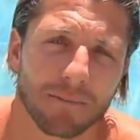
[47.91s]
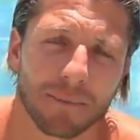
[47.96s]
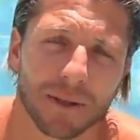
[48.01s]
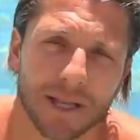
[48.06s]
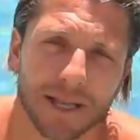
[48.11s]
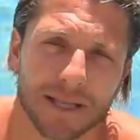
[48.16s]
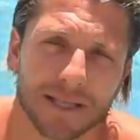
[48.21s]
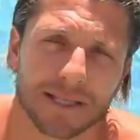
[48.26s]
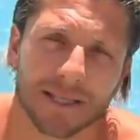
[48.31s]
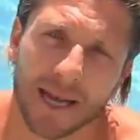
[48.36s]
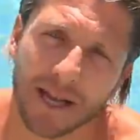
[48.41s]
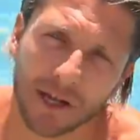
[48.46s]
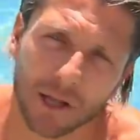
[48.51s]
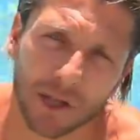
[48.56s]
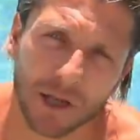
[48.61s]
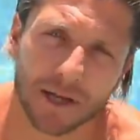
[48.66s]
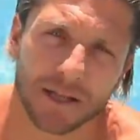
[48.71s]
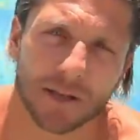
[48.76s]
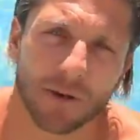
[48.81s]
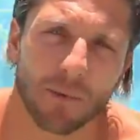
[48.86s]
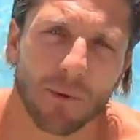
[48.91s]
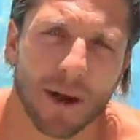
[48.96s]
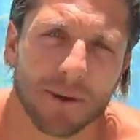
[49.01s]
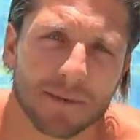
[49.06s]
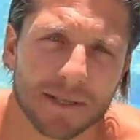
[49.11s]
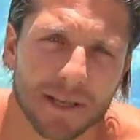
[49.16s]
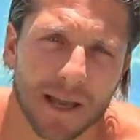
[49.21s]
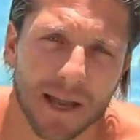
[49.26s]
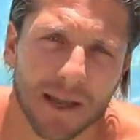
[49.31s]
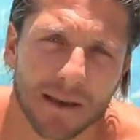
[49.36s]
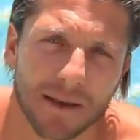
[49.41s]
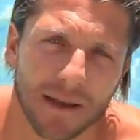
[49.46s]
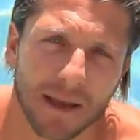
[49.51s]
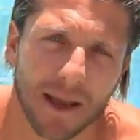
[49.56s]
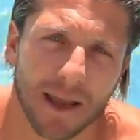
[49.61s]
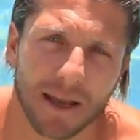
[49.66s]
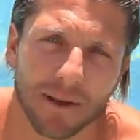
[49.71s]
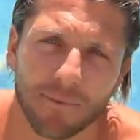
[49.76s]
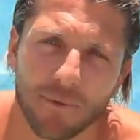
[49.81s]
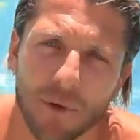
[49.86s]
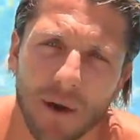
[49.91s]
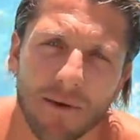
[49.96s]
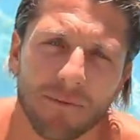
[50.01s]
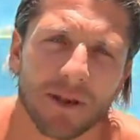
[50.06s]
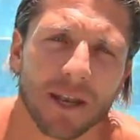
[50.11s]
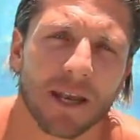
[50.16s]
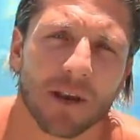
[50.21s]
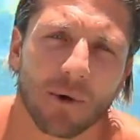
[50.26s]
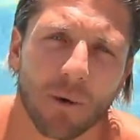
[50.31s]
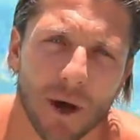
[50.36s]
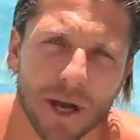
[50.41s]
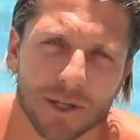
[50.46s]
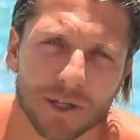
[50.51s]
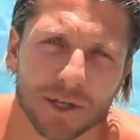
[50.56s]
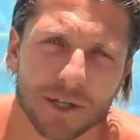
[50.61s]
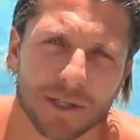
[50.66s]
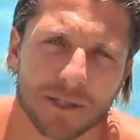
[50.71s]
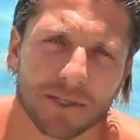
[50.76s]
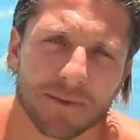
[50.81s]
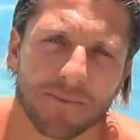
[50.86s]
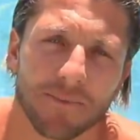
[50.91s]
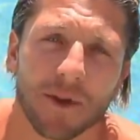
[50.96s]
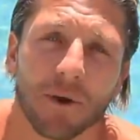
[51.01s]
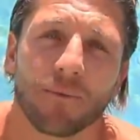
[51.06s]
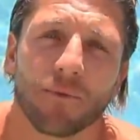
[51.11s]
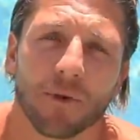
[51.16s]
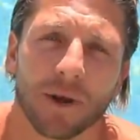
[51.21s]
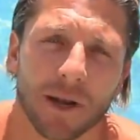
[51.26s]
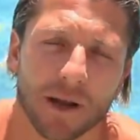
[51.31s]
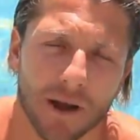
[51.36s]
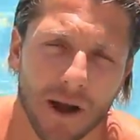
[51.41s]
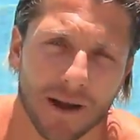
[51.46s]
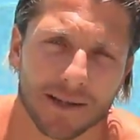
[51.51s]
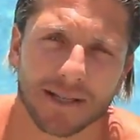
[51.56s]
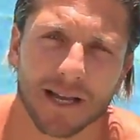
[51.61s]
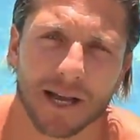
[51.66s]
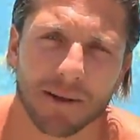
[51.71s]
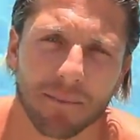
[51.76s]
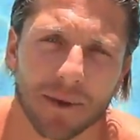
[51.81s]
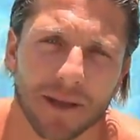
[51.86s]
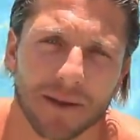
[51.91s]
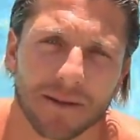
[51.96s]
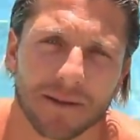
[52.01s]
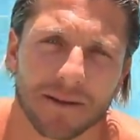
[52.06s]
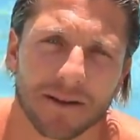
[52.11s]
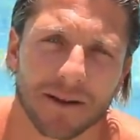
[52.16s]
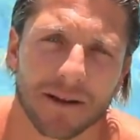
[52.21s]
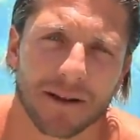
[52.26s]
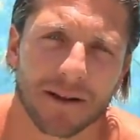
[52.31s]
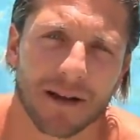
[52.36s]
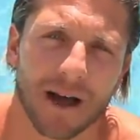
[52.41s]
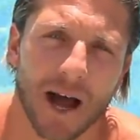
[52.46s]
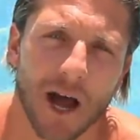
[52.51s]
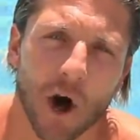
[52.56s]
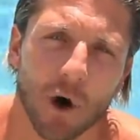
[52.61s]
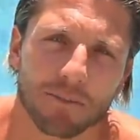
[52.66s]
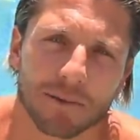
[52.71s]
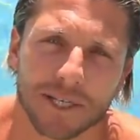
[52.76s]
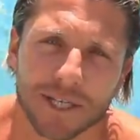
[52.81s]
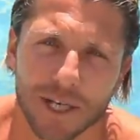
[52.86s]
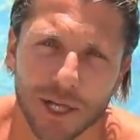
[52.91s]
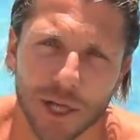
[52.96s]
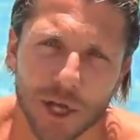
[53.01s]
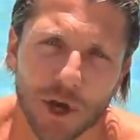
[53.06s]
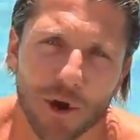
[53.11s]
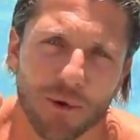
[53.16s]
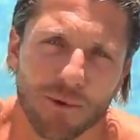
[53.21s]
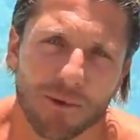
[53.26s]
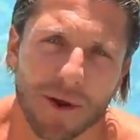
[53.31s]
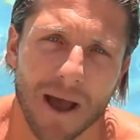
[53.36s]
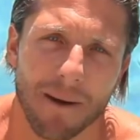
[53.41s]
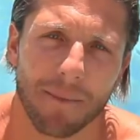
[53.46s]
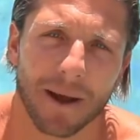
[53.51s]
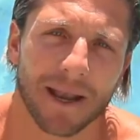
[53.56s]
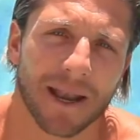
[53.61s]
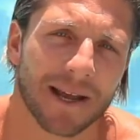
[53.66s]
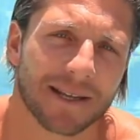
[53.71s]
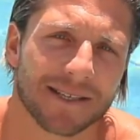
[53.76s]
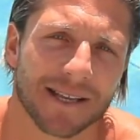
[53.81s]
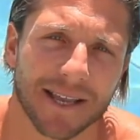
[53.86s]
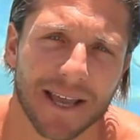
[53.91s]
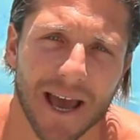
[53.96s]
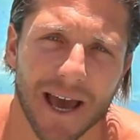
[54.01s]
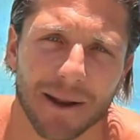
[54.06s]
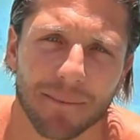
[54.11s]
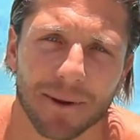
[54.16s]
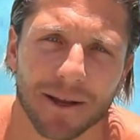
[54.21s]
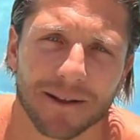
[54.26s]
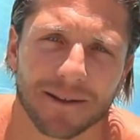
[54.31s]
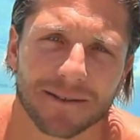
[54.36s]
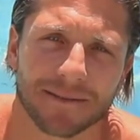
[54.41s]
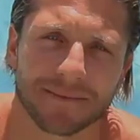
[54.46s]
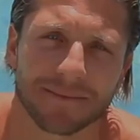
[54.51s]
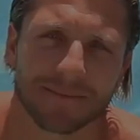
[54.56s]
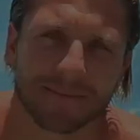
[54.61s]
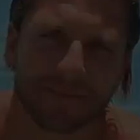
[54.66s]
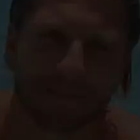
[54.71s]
Please take a look at the website, and if you have any questions, feel free to contact me. I hope to see you at my next academy.